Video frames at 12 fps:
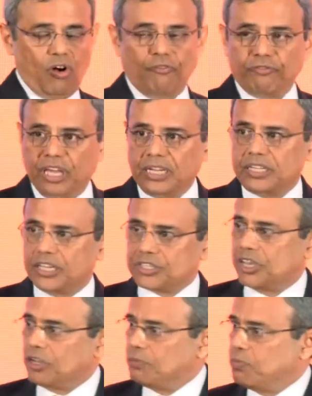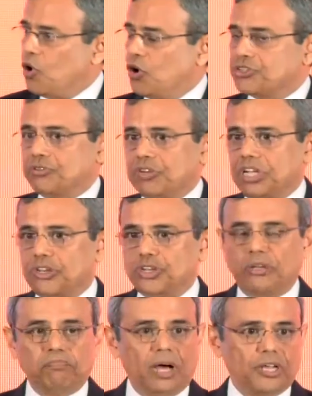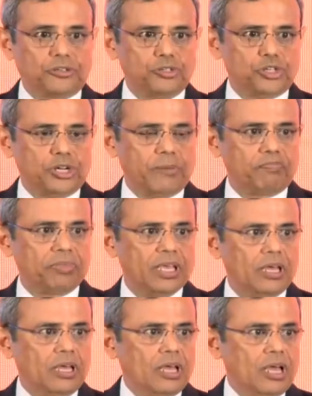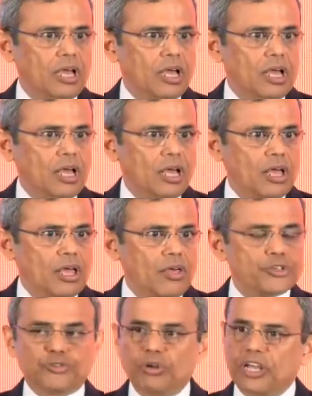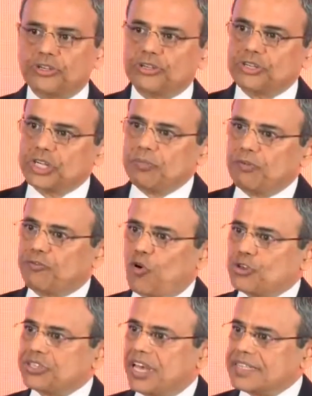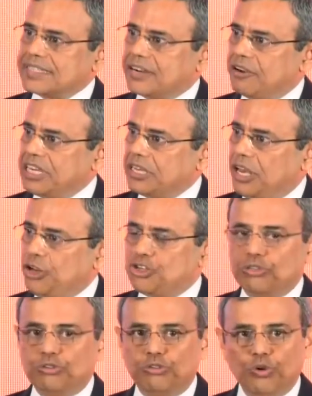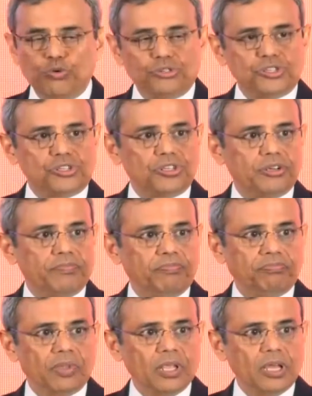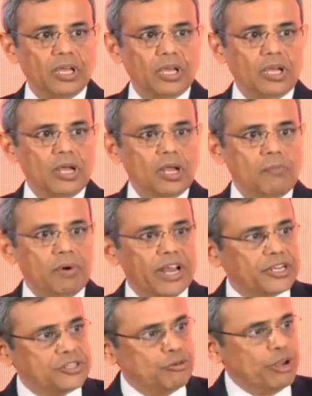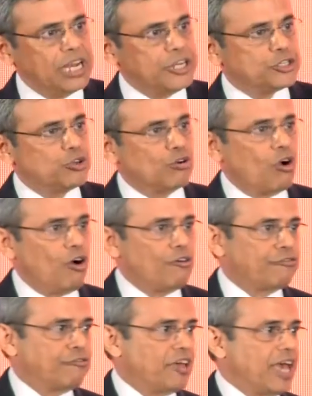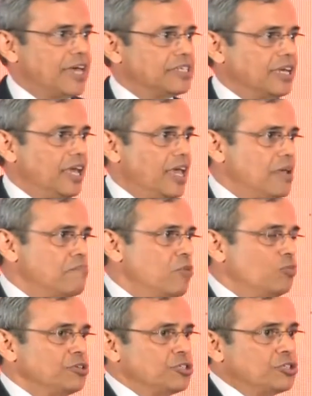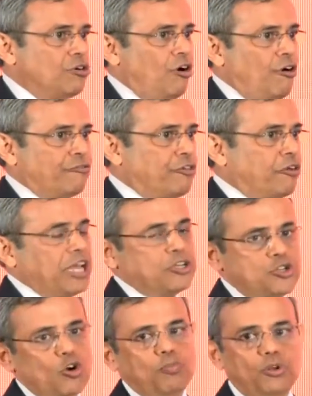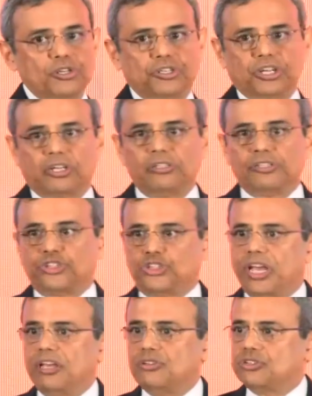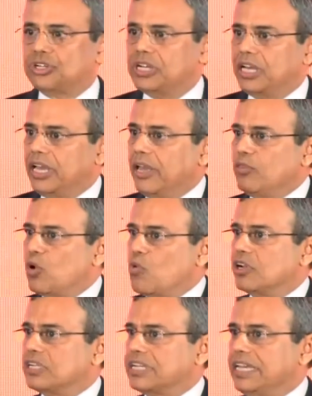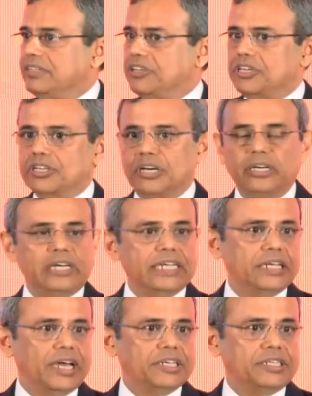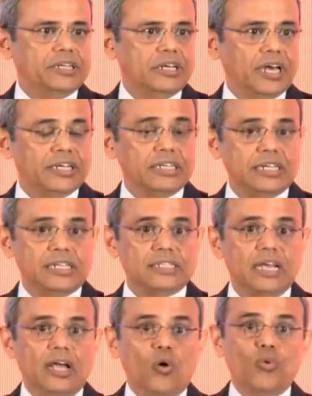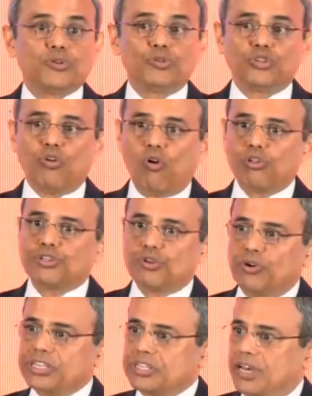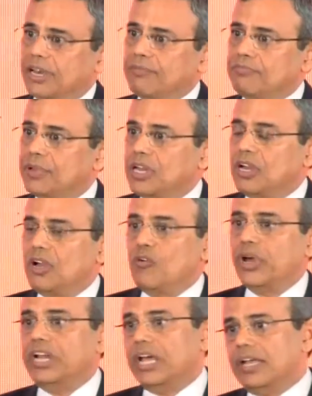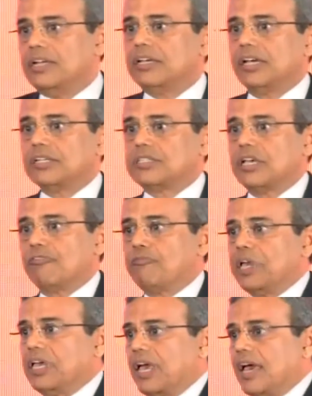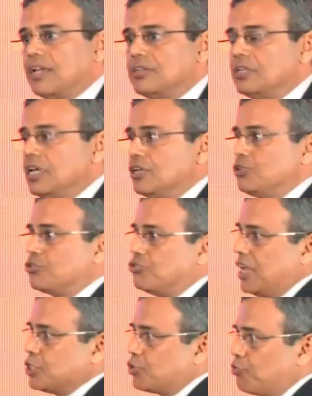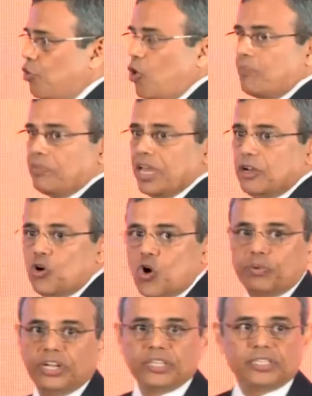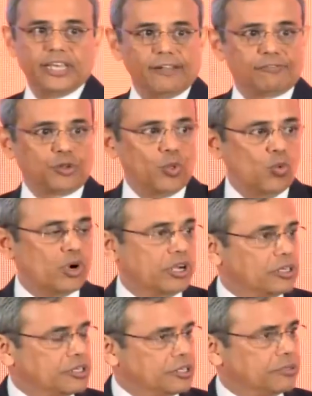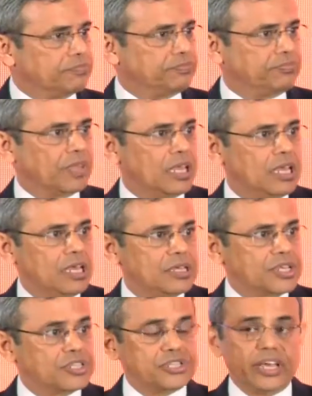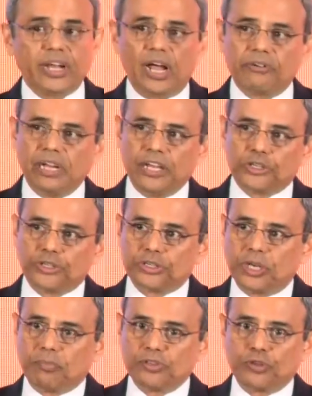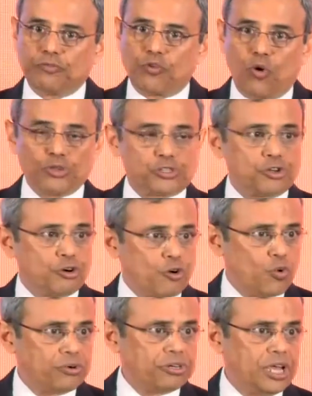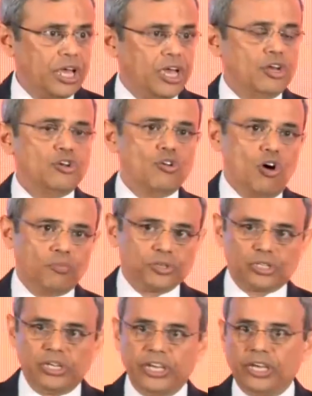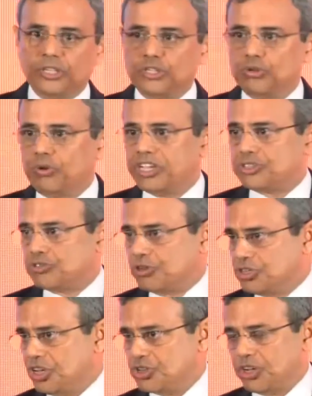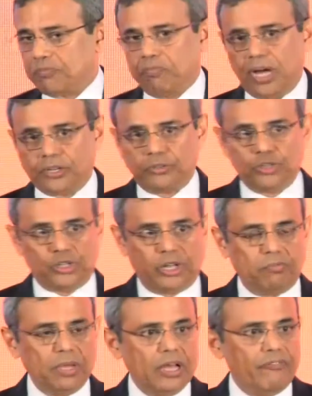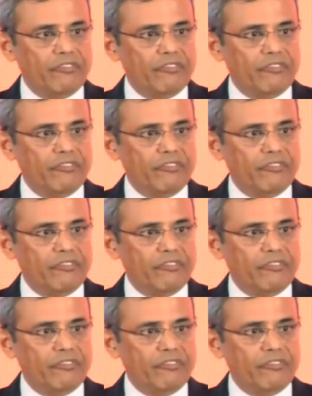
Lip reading: of India-Singapore strategic partnership. This relationship, of course, has great ancient roots, but it really took off at a moment of great geopolitical change in the world in the early 1990s, which was also a time when India itself began to transform and open itself to the world. Since then, our relationship has, of course, grown enormously into a strategic partnership